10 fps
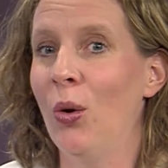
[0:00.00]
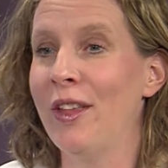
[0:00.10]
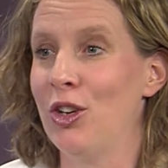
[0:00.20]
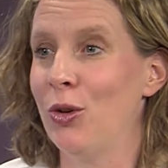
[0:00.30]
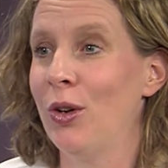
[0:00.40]

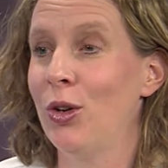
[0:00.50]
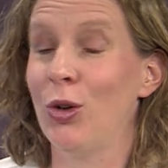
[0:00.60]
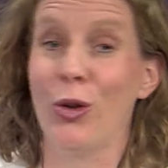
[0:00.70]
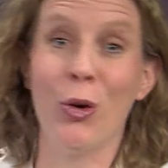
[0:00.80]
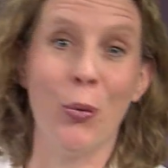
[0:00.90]
then you
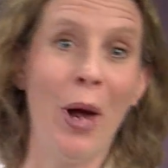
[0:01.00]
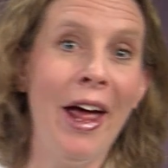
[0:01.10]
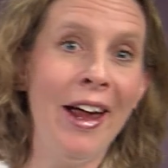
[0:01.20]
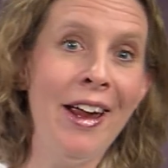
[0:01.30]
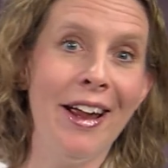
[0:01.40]
look
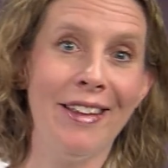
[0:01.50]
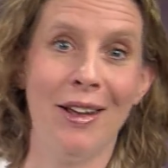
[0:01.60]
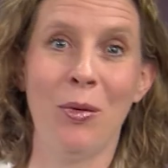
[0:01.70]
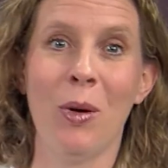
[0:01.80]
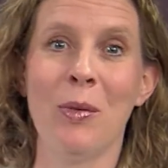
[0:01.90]
away, and then
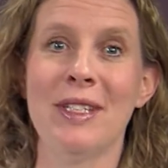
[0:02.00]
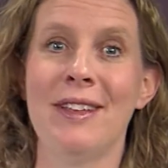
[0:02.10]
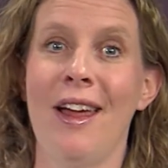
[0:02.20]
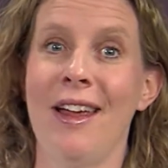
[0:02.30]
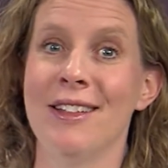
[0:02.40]
when we
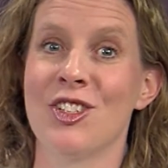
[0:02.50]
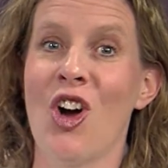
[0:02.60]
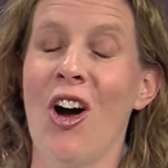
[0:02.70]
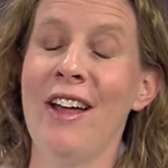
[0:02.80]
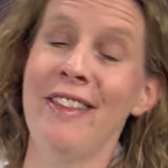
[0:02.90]
say it's
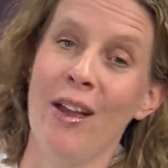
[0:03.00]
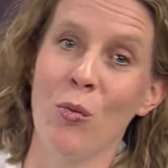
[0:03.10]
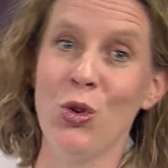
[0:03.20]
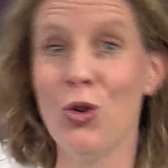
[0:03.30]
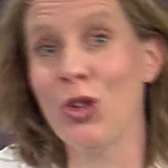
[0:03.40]
gone, then
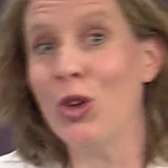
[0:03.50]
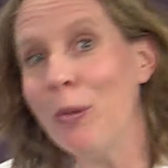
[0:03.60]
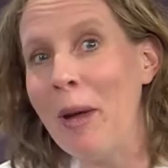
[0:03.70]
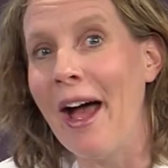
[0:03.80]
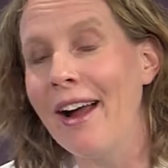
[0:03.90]
you can look
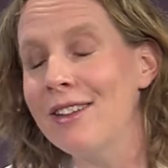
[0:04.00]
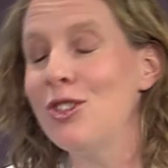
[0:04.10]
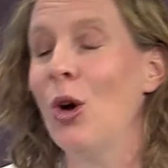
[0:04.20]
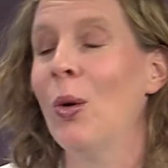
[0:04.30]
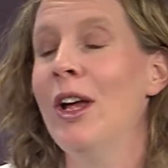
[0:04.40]
back.
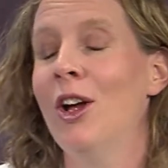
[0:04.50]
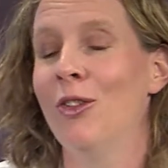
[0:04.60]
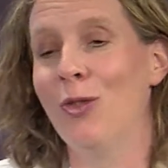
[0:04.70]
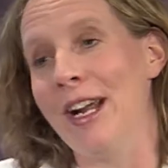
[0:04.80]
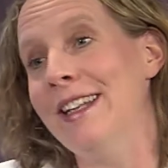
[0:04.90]
So
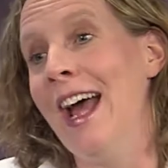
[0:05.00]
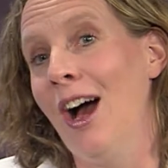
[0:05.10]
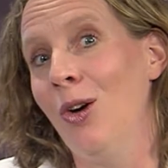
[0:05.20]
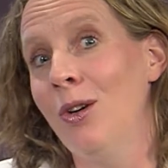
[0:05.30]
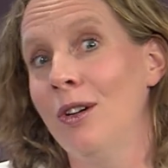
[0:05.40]
right
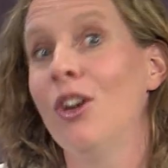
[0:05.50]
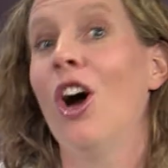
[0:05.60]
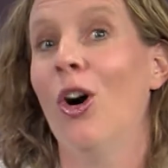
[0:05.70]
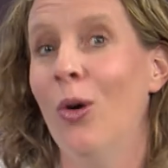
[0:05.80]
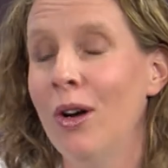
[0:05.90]
now,
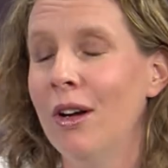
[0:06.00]
go.